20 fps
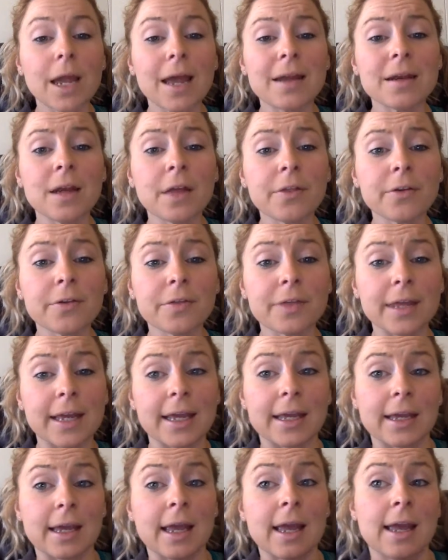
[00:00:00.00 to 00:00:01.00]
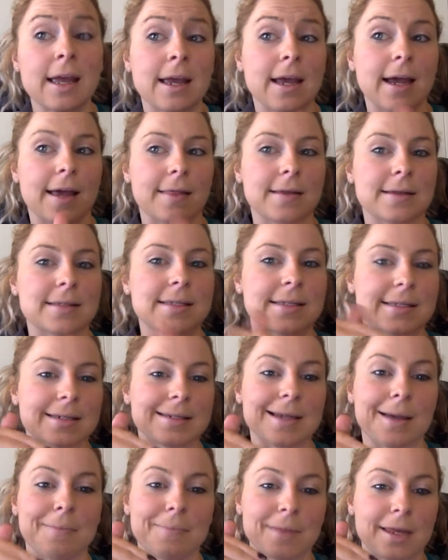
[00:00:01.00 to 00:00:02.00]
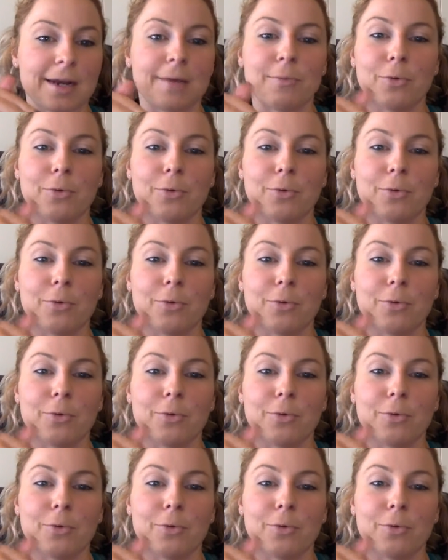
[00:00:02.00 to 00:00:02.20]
Another thing and a step that